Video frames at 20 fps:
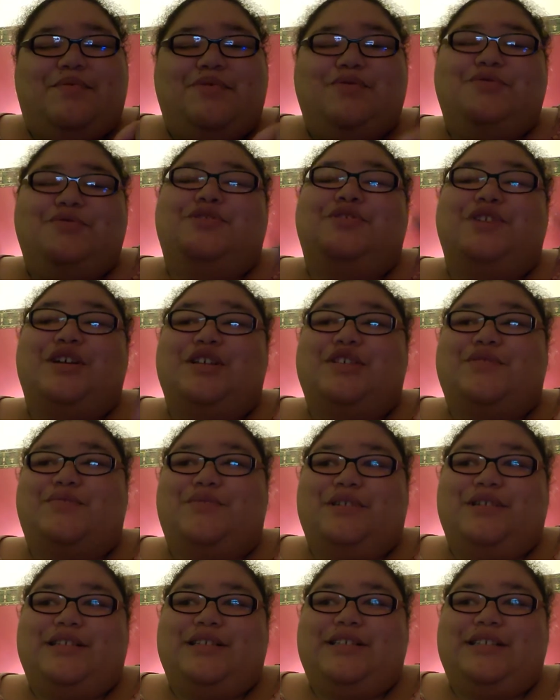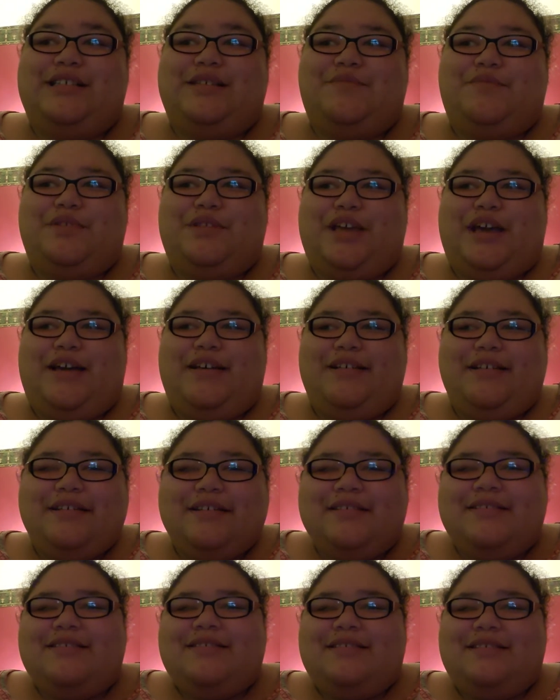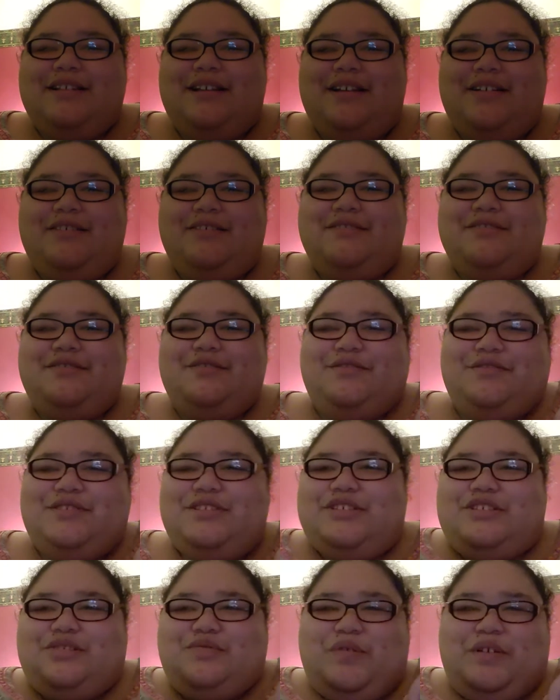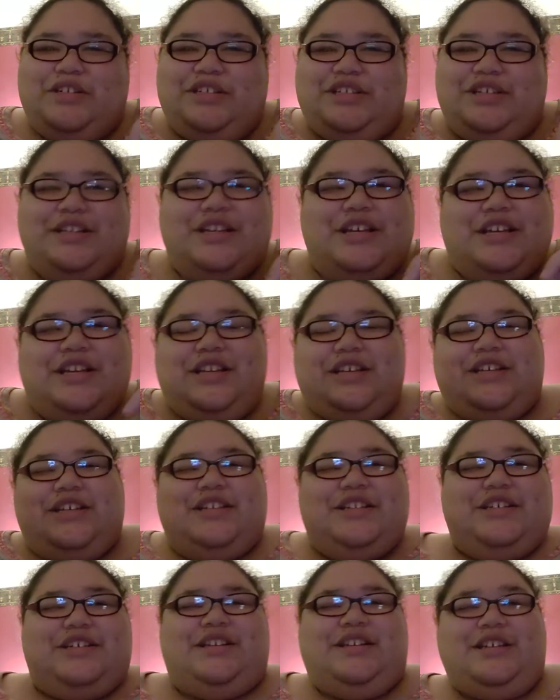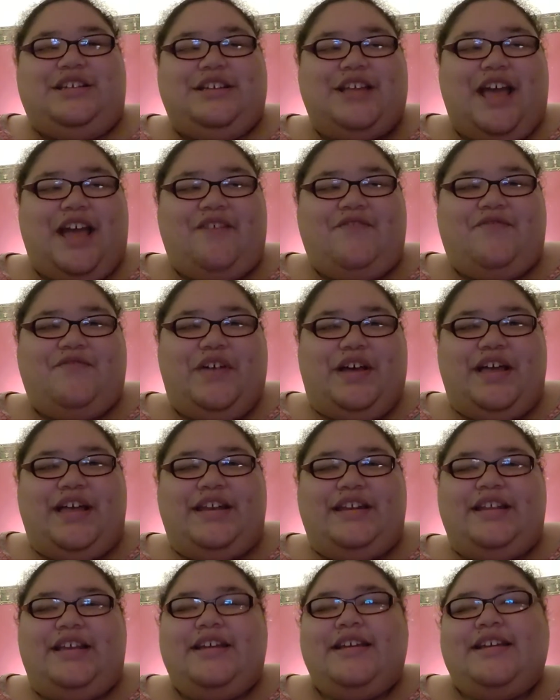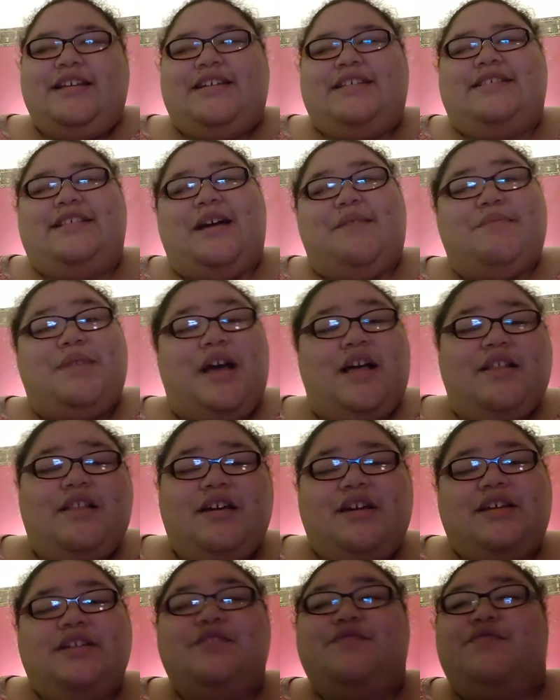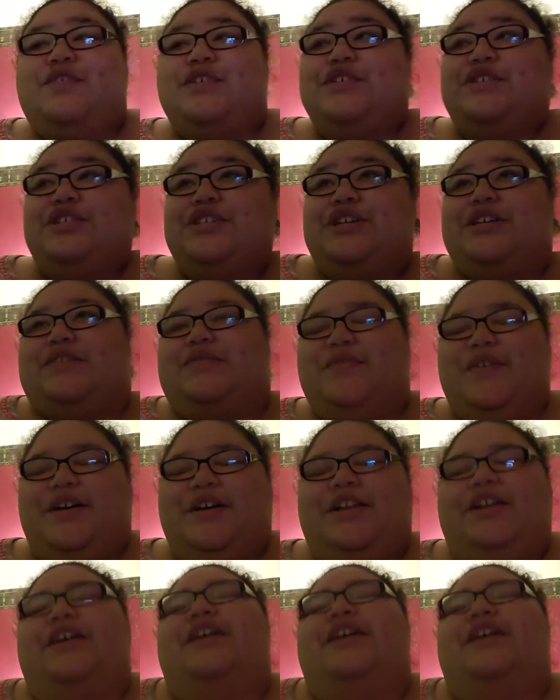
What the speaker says: who just want to sleep with you, who just want to have fun, because I'm not looking for just fun.